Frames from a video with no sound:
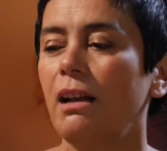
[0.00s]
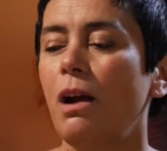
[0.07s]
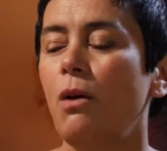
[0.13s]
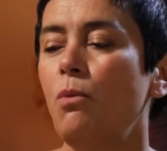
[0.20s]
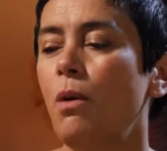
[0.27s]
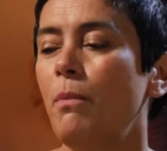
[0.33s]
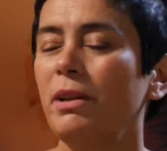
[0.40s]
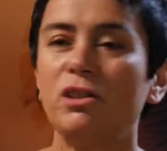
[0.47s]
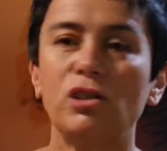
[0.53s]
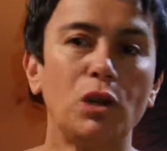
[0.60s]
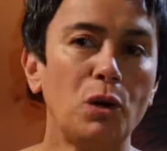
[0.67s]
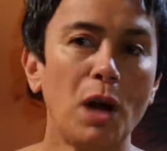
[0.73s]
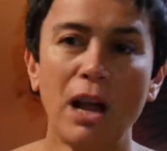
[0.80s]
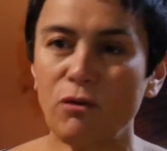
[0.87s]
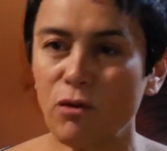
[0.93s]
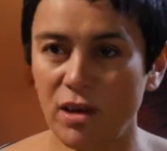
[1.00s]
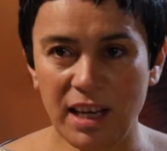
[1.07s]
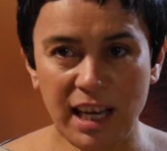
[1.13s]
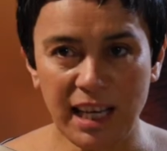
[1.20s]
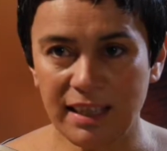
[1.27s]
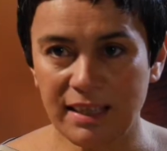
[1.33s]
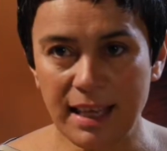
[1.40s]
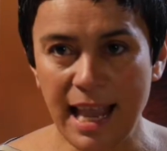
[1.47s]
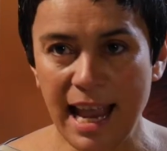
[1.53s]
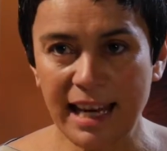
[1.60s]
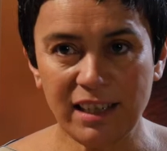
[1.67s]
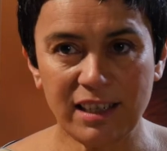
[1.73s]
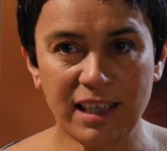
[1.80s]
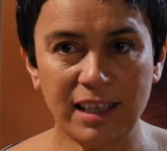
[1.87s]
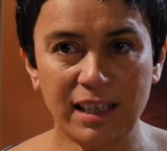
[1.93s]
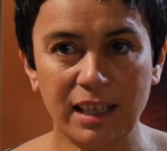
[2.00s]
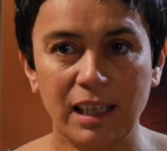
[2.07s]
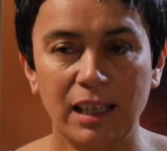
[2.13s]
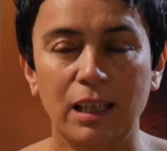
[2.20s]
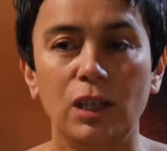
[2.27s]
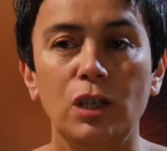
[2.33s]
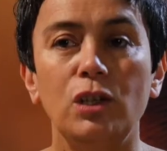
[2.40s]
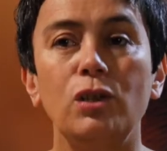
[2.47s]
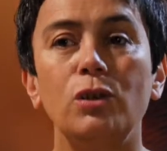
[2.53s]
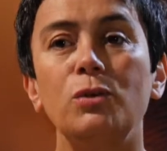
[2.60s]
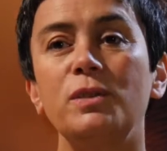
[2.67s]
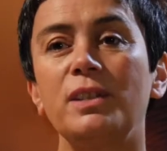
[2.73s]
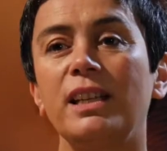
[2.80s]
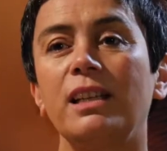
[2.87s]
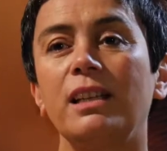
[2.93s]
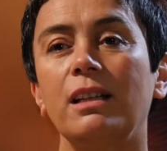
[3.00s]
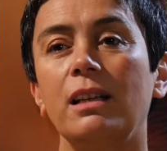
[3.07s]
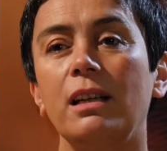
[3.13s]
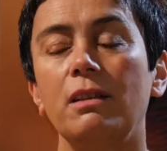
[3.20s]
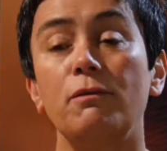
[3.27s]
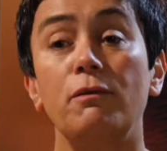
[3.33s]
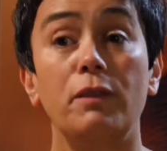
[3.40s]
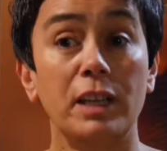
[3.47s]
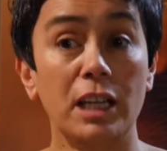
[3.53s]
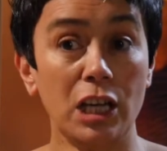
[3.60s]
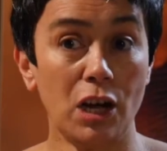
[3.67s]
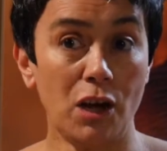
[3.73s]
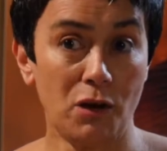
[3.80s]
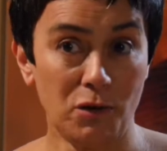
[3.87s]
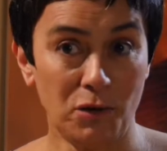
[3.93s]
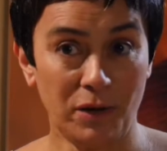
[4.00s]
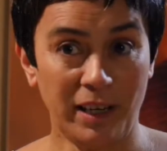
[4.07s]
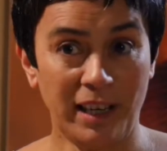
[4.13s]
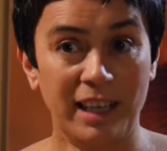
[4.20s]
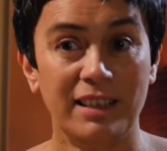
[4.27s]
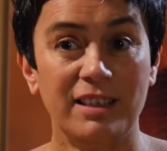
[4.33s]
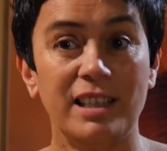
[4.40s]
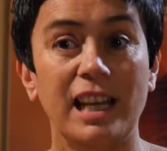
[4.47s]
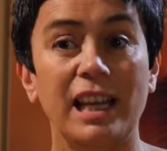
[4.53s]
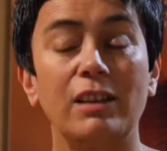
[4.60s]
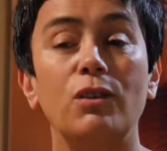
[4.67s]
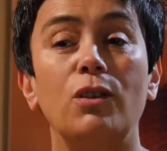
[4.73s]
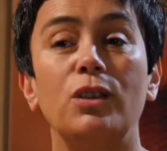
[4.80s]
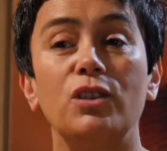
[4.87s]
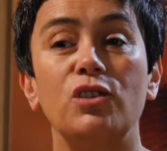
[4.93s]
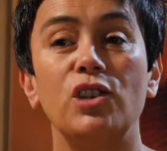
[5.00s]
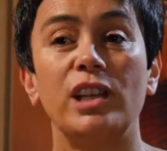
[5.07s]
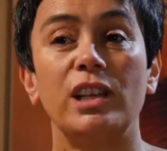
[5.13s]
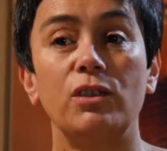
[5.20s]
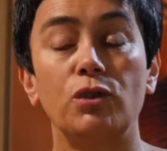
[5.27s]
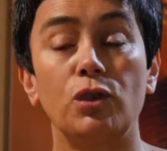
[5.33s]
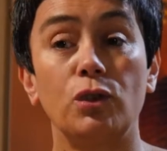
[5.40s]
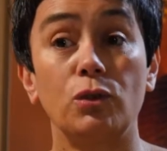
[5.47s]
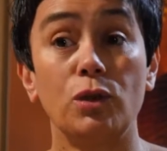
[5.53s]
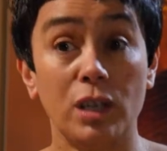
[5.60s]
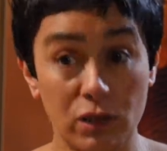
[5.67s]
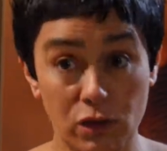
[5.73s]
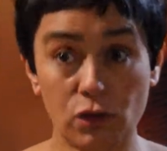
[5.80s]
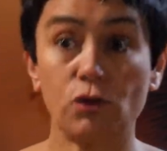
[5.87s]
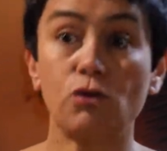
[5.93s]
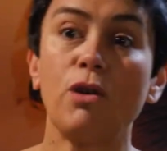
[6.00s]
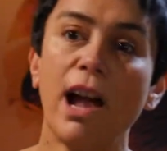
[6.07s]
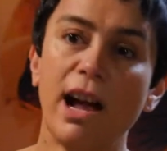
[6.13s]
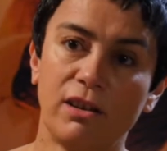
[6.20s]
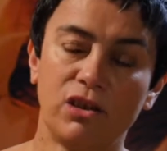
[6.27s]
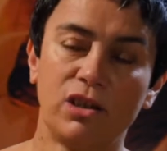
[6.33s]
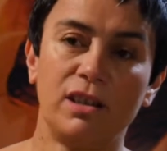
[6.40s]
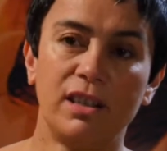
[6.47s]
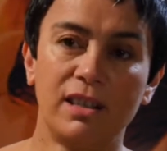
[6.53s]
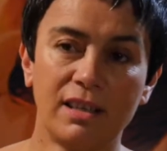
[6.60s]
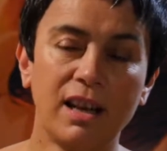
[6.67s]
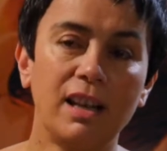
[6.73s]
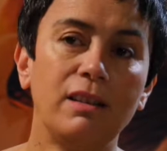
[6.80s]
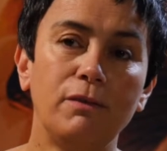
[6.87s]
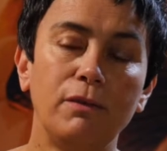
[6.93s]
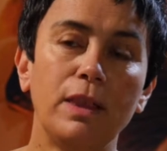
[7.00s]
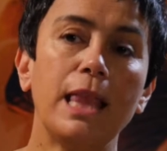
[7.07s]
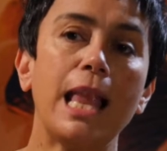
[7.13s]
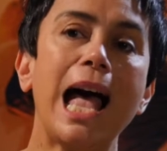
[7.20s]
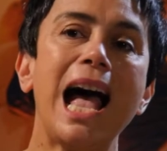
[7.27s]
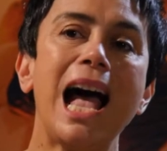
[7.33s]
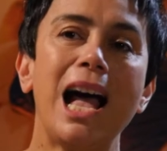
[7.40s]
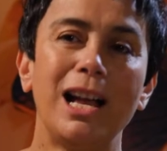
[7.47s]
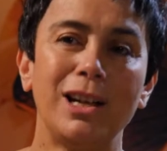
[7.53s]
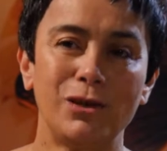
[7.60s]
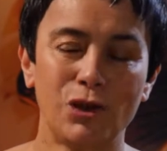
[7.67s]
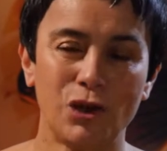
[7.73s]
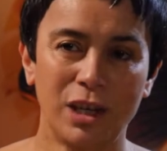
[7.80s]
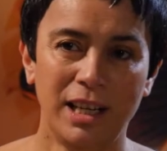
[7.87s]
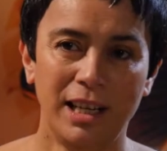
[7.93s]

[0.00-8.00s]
woman 200 years later using video technology to construct this kind of large